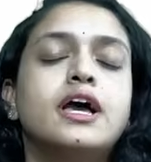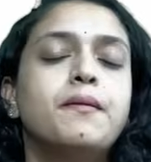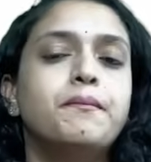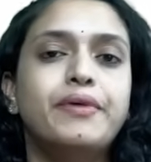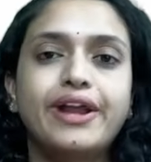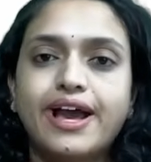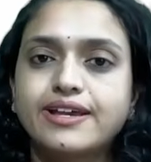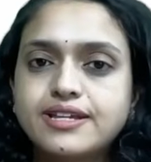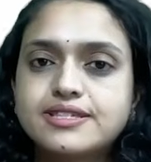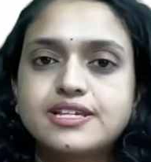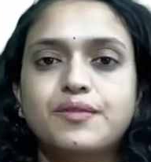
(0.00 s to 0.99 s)

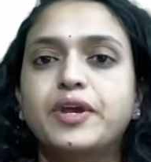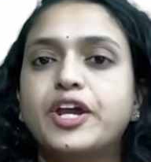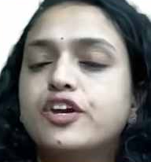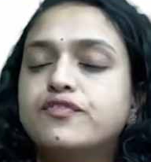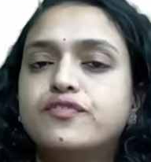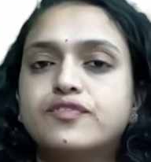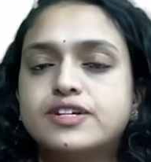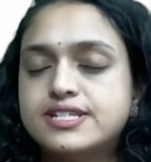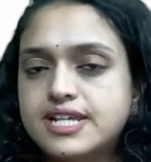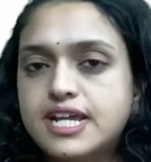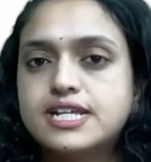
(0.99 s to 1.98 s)
Brackets are made of
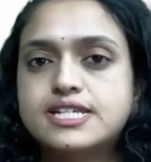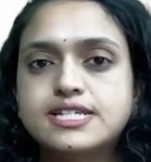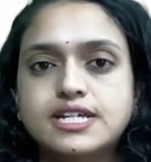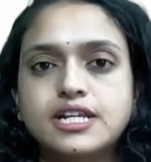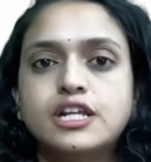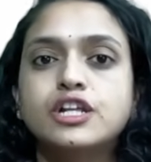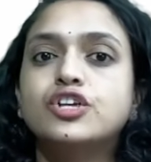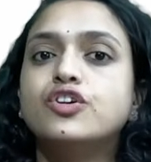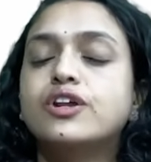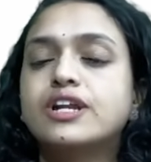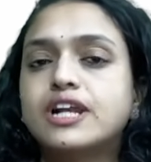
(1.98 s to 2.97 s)
stainless steel.
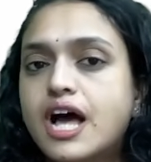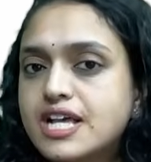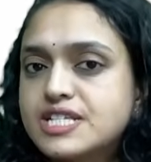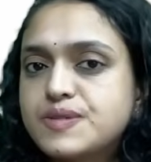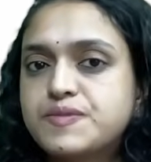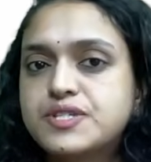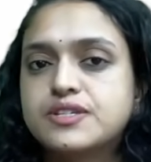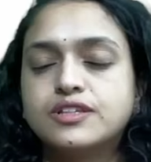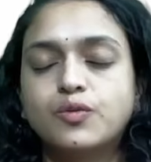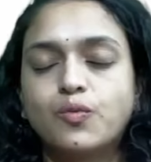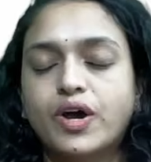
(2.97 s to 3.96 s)
Your clasps,
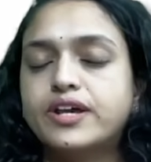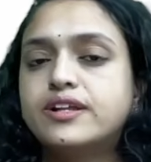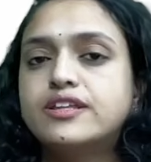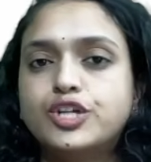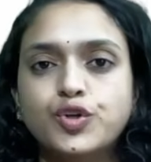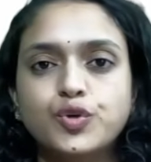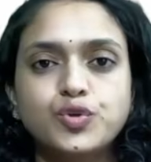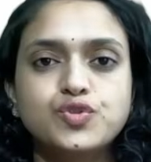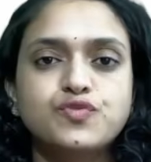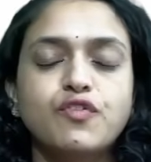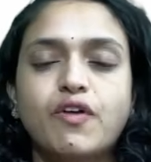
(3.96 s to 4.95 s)
the wire that you use
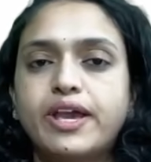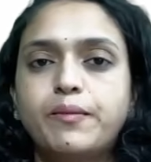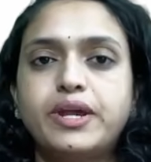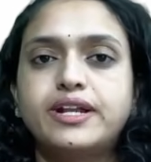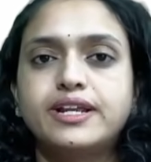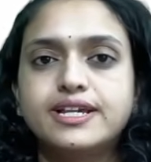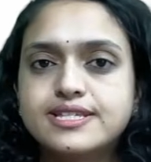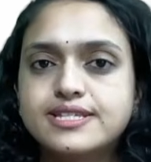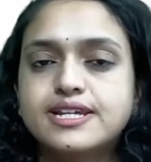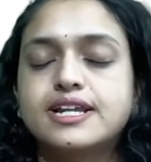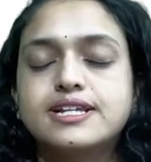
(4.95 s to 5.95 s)
for wire bending is
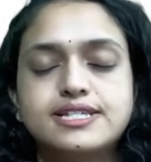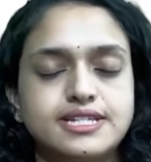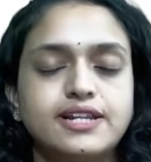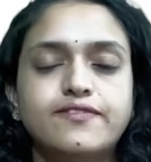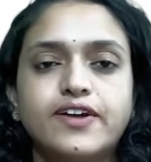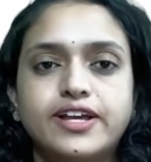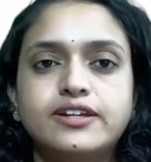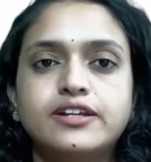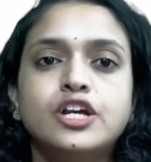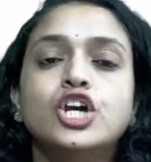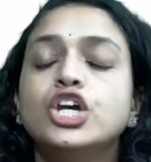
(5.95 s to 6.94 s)
stainless steel wire.
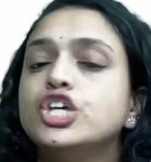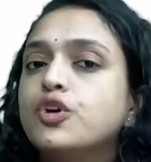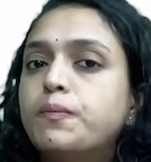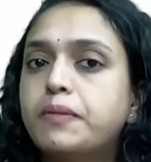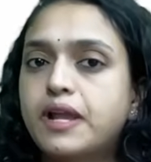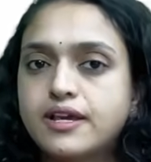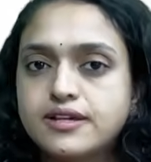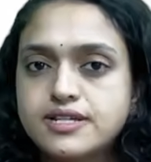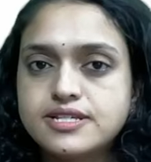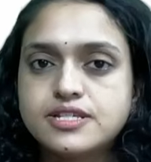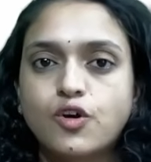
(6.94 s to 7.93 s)
Your
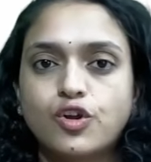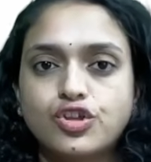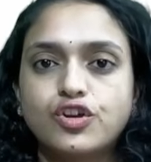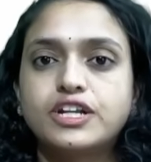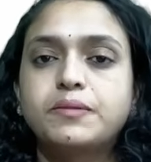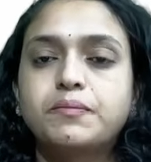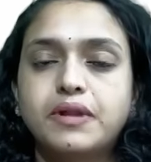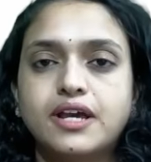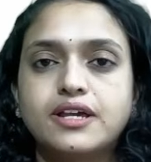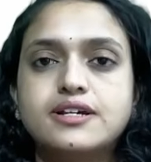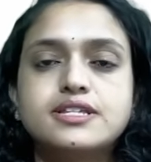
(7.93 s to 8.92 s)
pliers, orthodontic
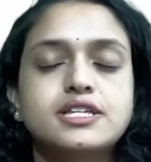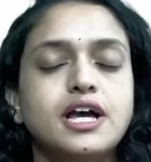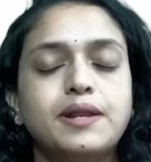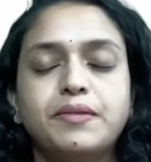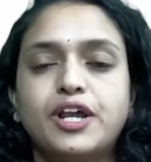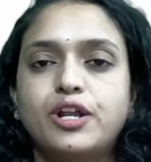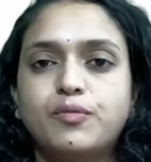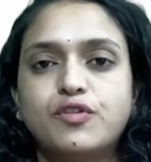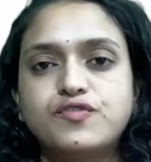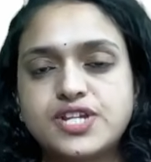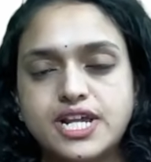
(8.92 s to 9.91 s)
pliers, are made up of
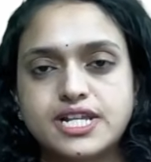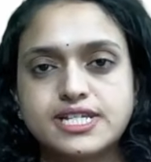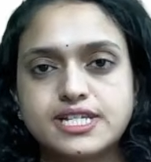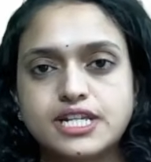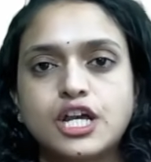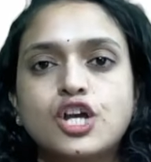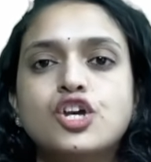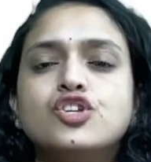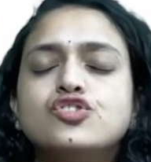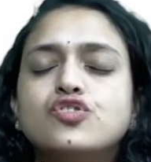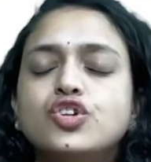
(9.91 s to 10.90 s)
stainless steel.
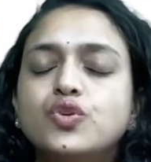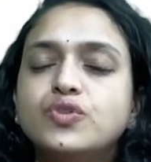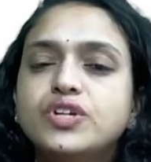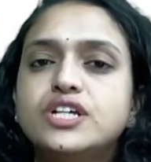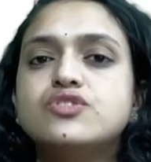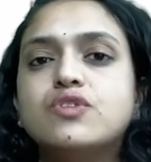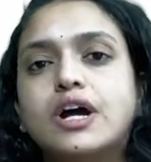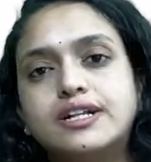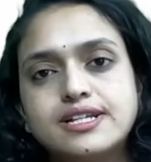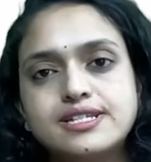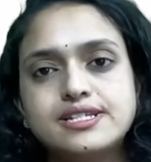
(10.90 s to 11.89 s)
So you need to
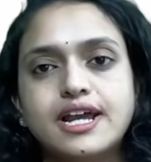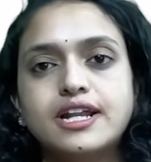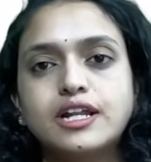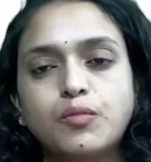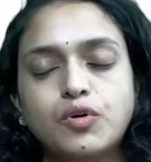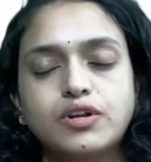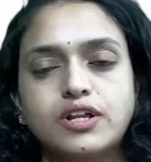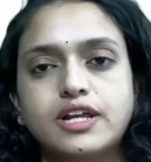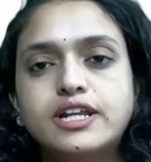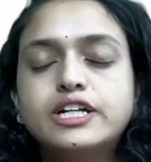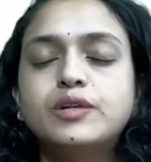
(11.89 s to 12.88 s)
understand about a
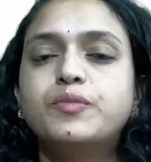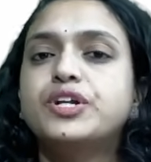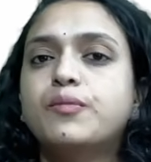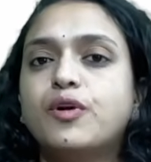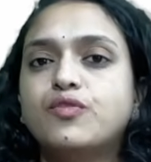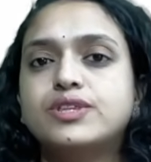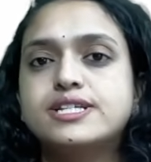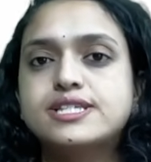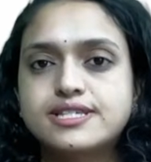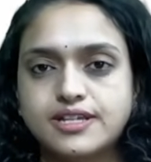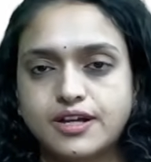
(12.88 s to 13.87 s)
little bit about
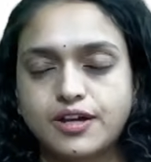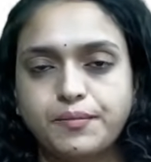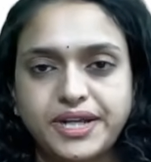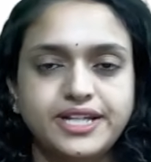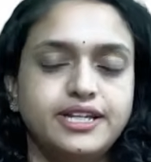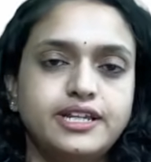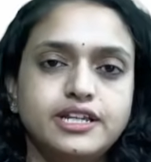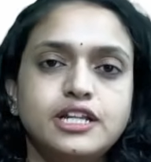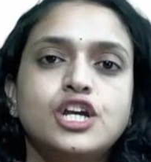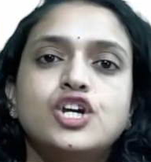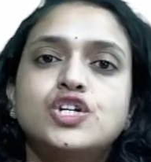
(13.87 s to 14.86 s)
this material
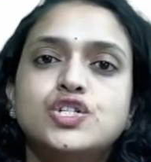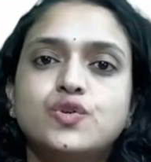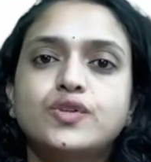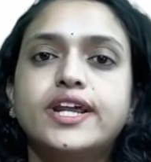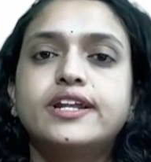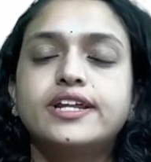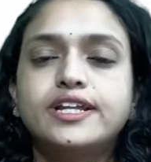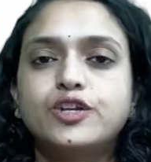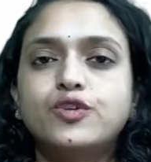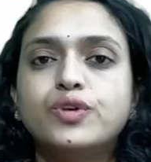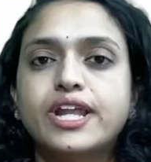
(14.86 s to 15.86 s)
so that
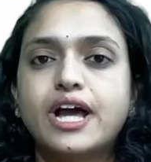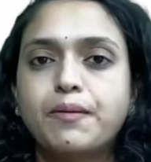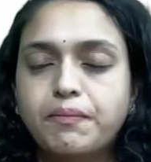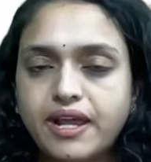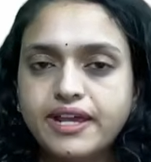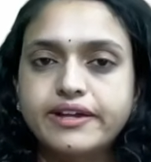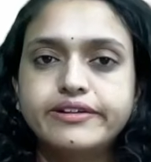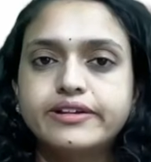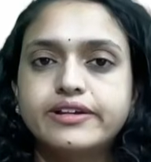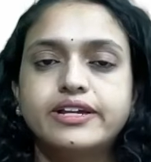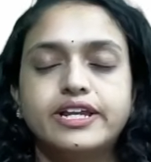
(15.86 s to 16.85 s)
you can apply it
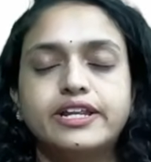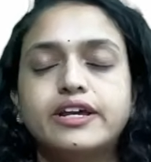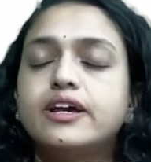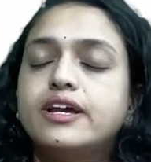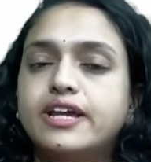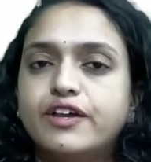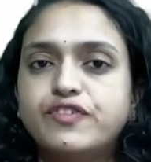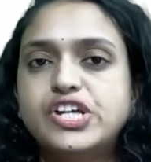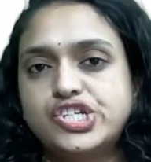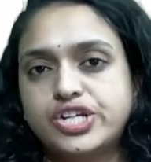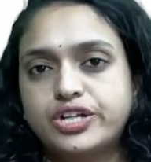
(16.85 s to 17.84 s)
in a
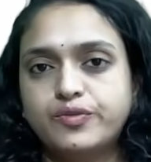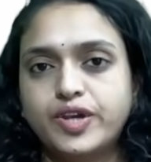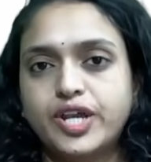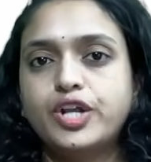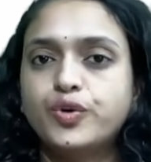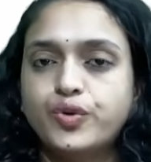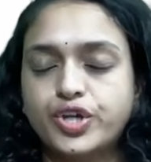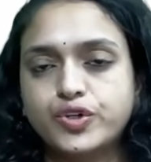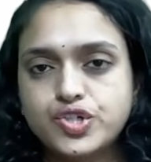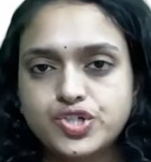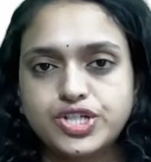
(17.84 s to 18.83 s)
efficient way during your
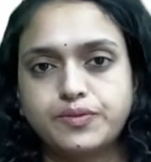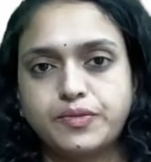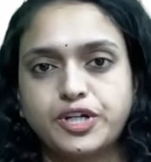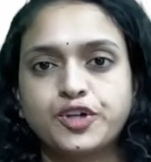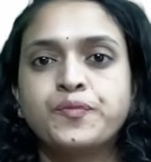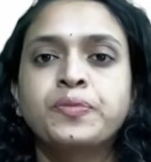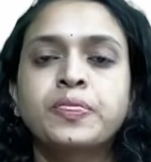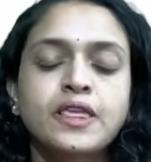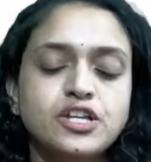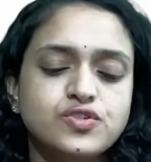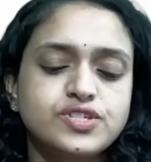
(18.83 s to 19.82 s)
treatment.
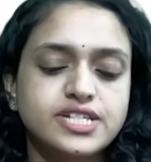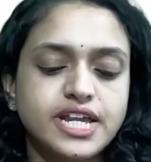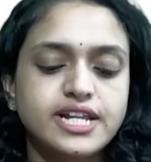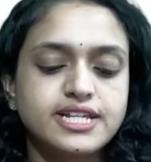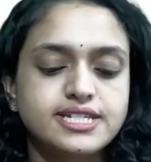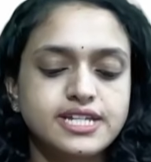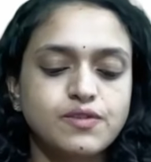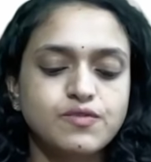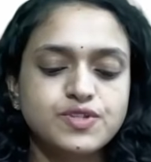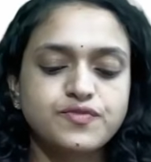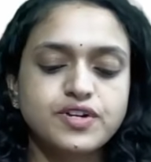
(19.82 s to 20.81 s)
So stainless steel
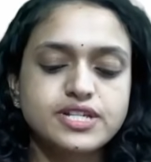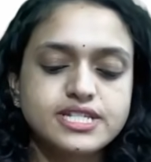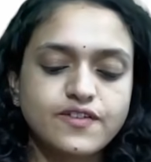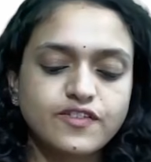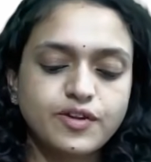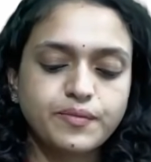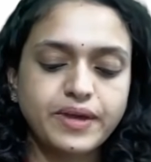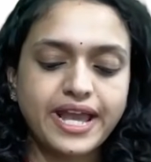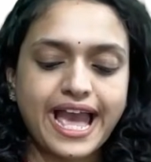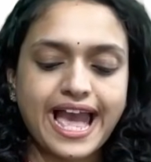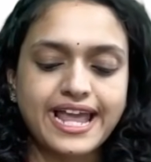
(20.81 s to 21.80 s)
was first developed by
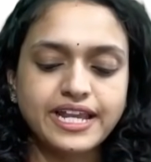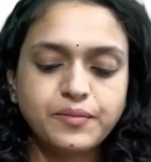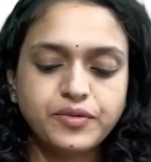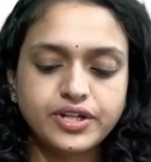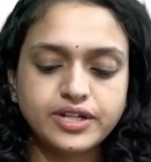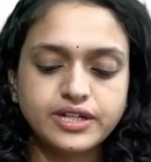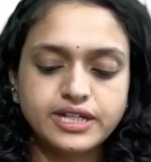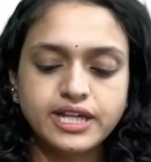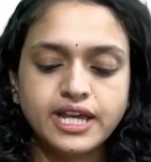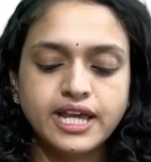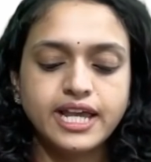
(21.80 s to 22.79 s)
Harry Brearley
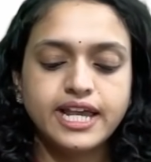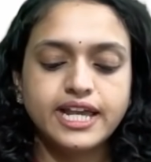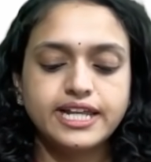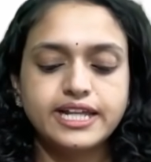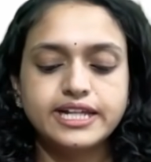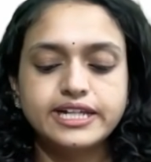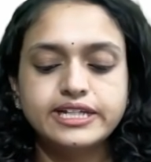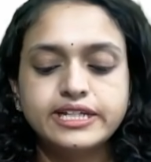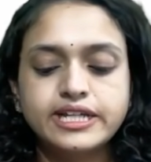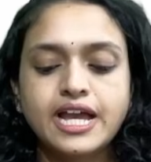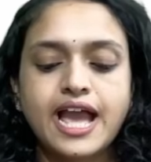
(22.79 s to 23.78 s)
in England,
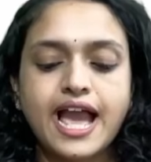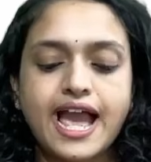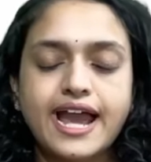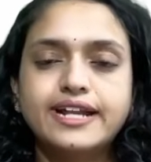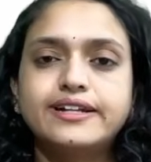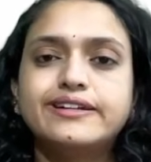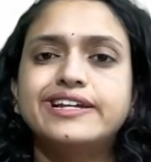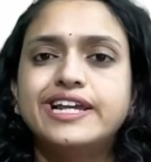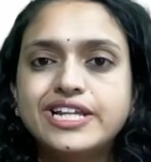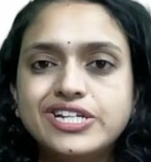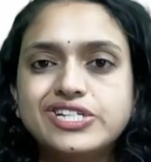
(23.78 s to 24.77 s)
and
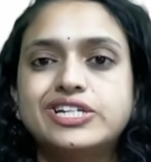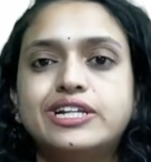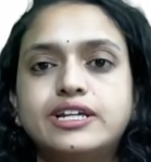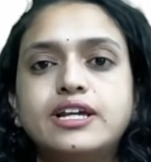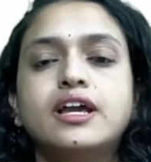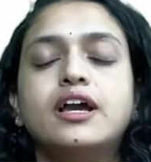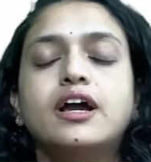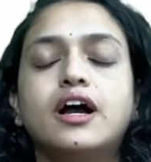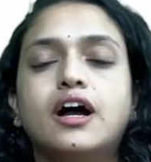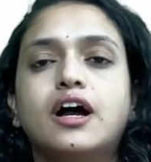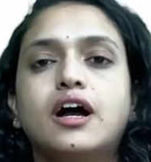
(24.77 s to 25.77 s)
initially
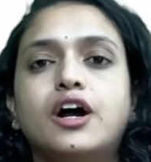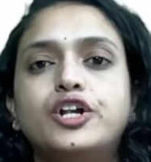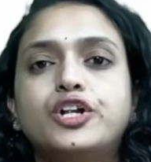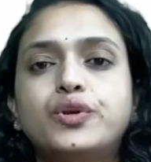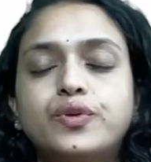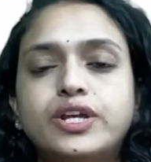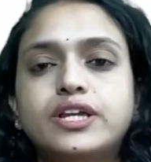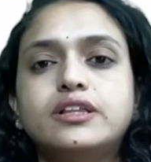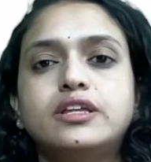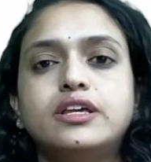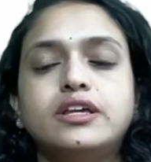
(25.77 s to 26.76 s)
during
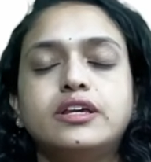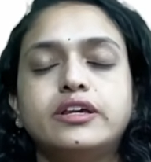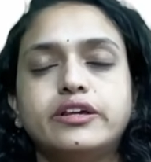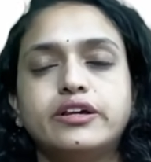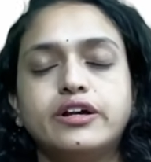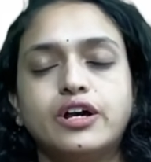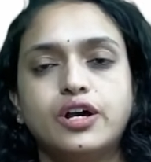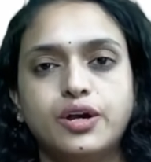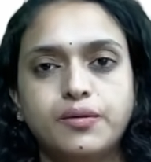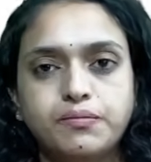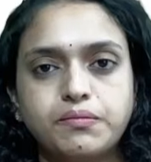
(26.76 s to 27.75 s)
the
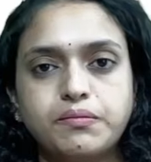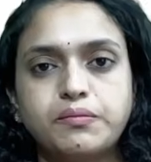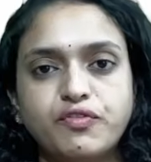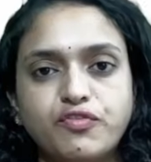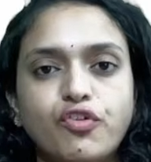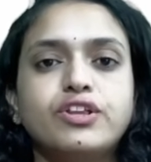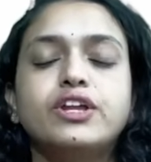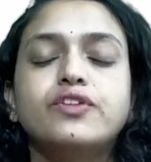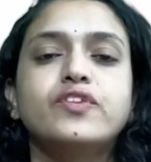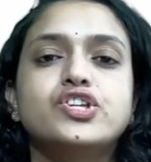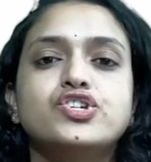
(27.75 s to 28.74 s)
before the
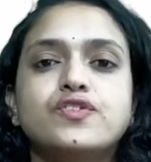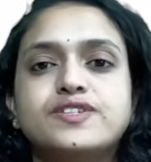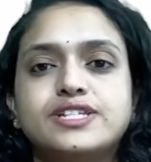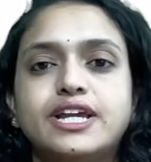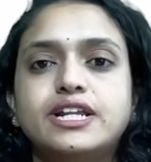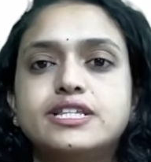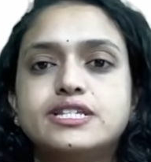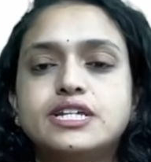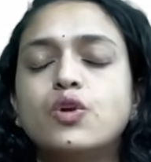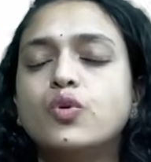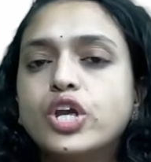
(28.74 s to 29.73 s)
invention of stainless
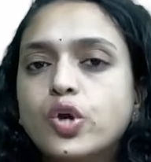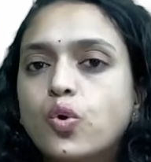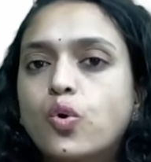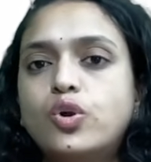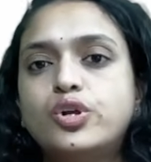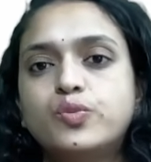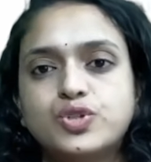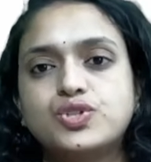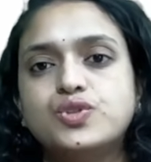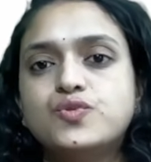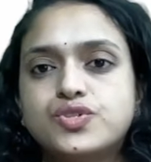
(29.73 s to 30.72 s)
steel, only gold was
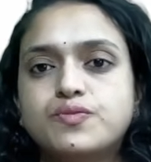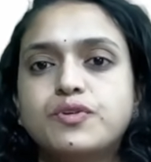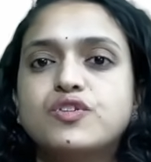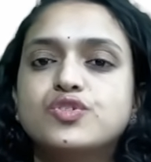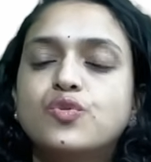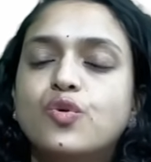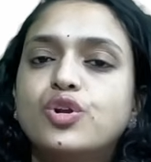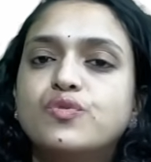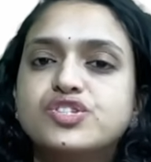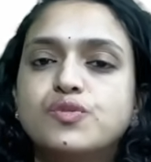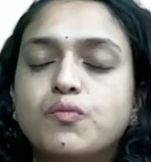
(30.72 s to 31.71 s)
used because gold
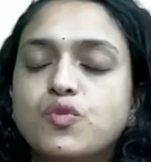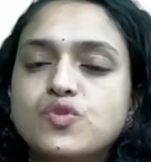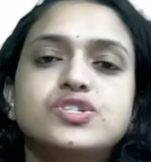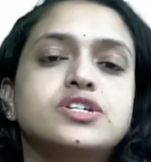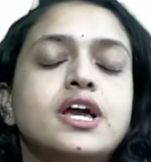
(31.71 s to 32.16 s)
was the most